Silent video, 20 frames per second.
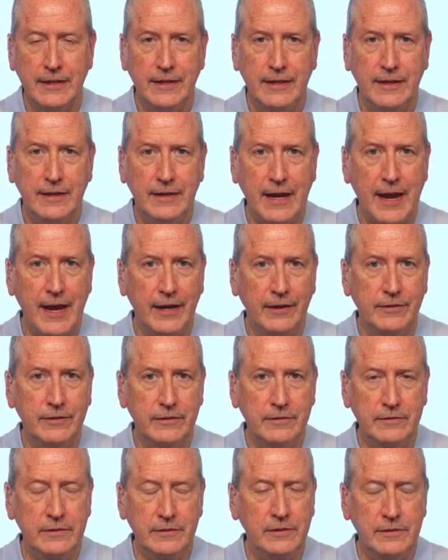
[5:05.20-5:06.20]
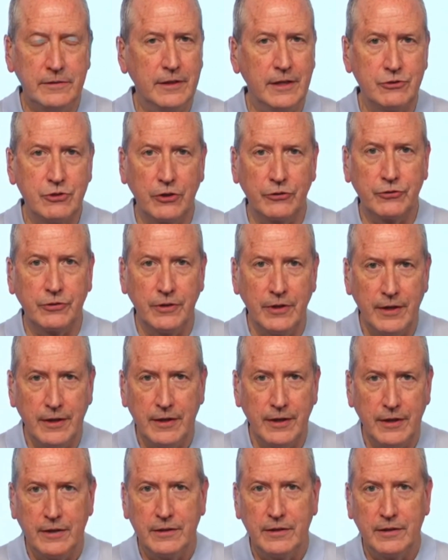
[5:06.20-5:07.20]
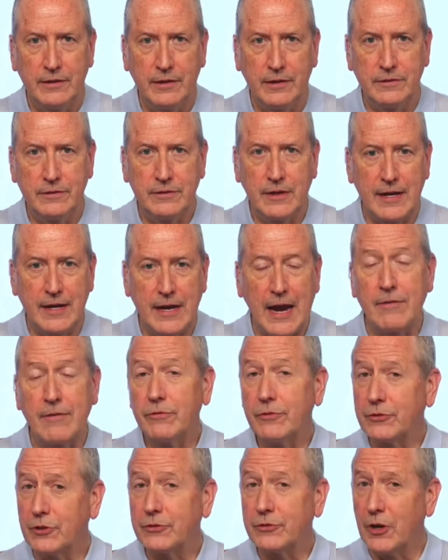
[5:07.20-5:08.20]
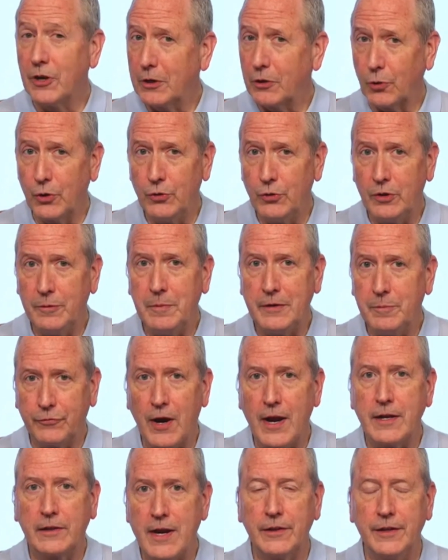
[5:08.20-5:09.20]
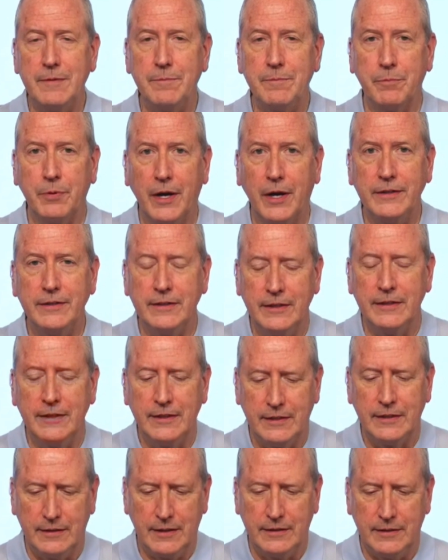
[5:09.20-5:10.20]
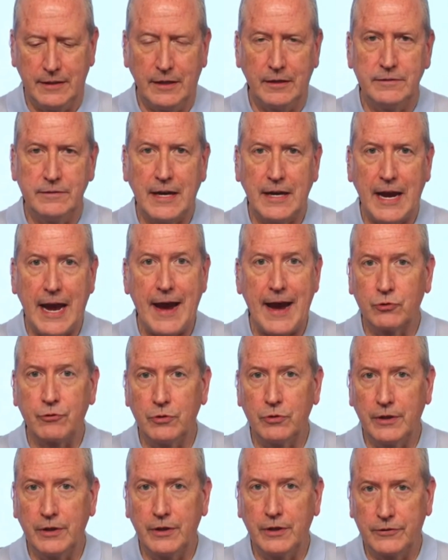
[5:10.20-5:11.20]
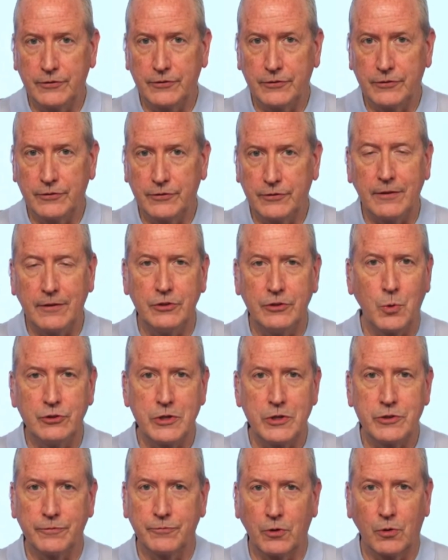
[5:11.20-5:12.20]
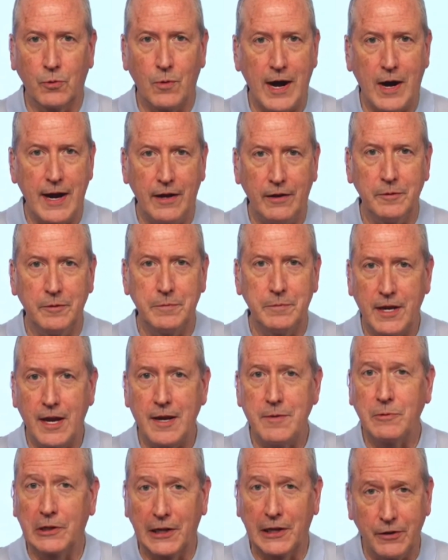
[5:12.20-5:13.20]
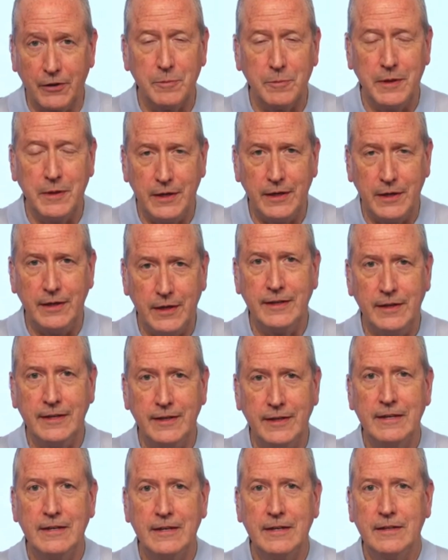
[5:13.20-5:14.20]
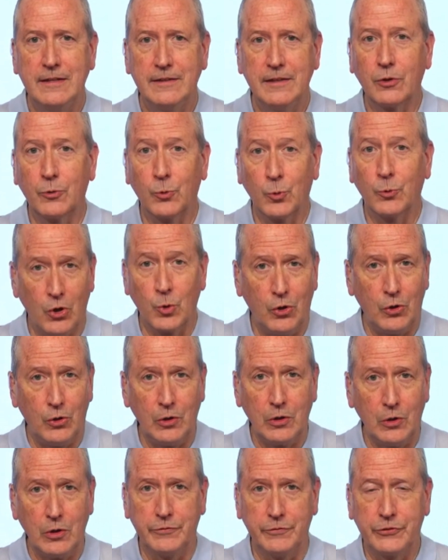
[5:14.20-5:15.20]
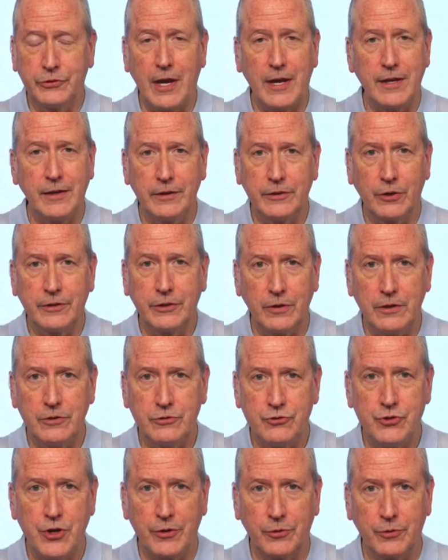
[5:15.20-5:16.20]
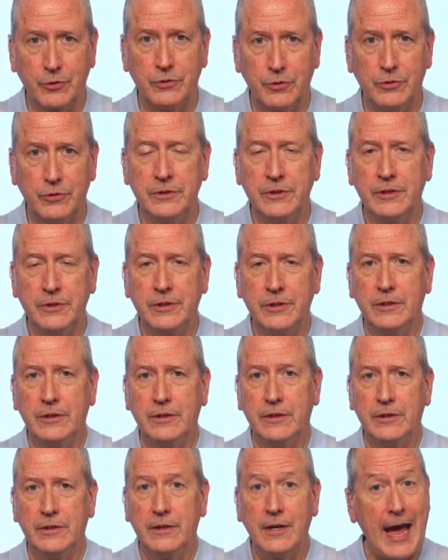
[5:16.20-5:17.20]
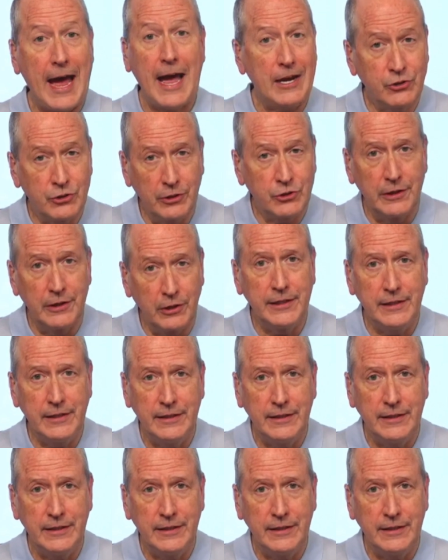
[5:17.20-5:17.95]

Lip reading: and it just some recruited me, frankly, but after examining the situation for a while, it became clear to me that the role of state attorneys general nationally